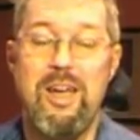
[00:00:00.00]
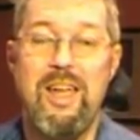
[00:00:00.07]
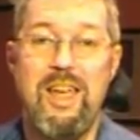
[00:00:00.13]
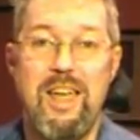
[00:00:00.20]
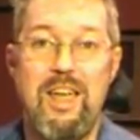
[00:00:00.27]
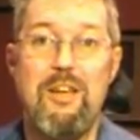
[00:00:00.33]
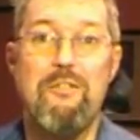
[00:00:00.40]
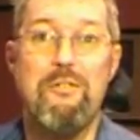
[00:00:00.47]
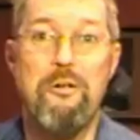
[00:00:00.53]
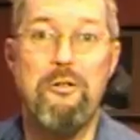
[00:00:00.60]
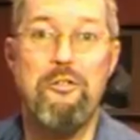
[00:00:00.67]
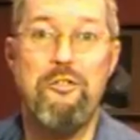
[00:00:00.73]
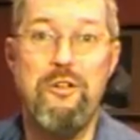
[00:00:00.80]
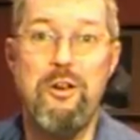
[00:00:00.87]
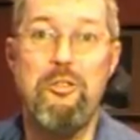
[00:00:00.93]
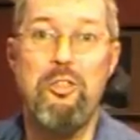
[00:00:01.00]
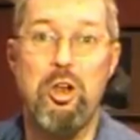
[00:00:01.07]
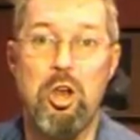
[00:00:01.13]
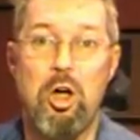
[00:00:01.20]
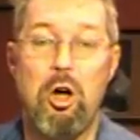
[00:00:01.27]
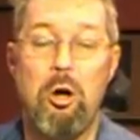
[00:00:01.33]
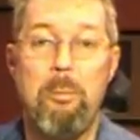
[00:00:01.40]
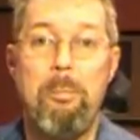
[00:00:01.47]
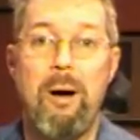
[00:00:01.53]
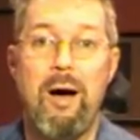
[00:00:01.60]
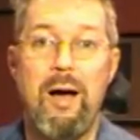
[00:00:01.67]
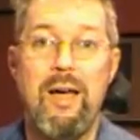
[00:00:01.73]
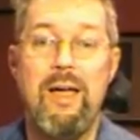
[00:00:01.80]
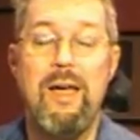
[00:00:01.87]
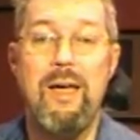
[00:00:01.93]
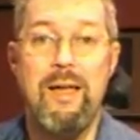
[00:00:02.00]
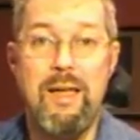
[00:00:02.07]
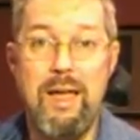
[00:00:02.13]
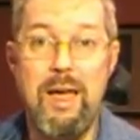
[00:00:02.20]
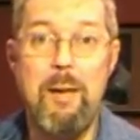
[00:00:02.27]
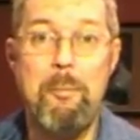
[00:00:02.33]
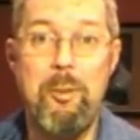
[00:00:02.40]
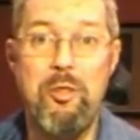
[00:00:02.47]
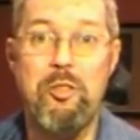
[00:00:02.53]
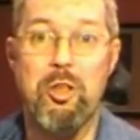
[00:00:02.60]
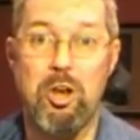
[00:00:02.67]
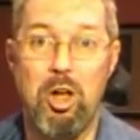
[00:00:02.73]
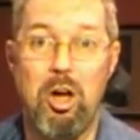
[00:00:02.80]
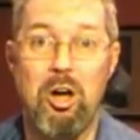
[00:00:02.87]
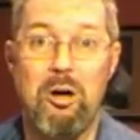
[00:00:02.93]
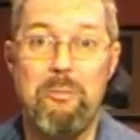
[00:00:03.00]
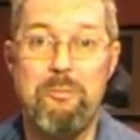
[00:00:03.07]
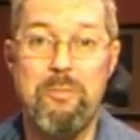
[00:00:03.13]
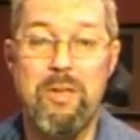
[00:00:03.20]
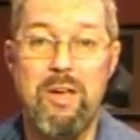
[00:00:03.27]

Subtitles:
He fulfilled the law by keeping the law.